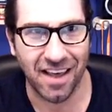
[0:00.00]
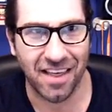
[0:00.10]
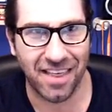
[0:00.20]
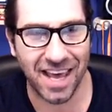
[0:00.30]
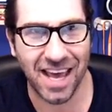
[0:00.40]

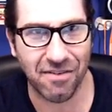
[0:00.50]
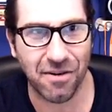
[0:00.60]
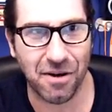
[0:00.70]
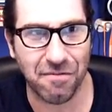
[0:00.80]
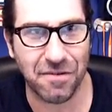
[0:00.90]
They have
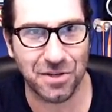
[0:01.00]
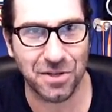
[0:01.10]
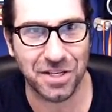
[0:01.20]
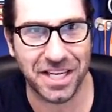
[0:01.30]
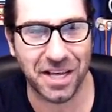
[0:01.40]

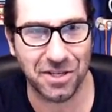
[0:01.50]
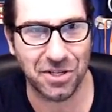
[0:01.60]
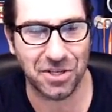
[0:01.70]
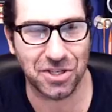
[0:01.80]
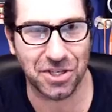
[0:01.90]
artificial
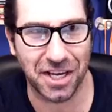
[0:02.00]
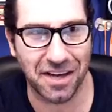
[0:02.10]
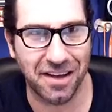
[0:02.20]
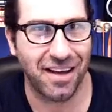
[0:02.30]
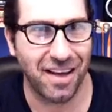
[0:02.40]
intelligence that's going
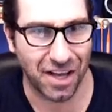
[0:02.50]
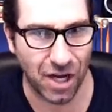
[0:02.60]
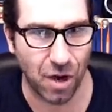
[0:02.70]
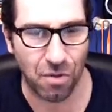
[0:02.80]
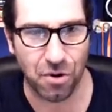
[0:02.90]
to
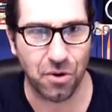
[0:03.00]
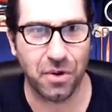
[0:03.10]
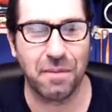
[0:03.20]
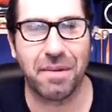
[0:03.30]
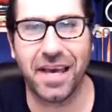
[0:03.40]
go through
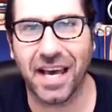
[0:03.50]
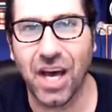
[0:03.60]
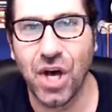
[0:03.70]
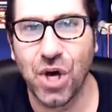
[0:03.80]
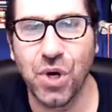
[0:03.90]
and pick
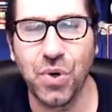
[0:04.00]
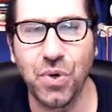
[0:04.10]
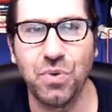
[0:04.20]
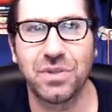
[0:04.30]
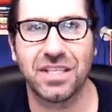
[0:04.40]

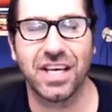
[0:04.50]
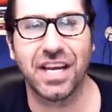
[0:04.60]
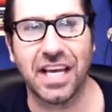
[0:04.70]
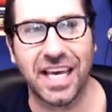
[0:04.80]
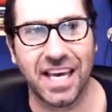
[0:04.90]
who's going
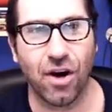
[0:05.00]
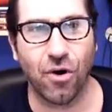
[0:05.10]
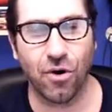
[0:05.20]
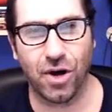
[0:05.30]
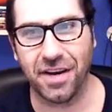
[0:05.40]
to get
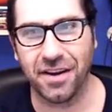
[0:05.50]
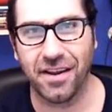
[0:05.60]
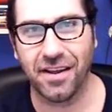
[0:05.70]
on,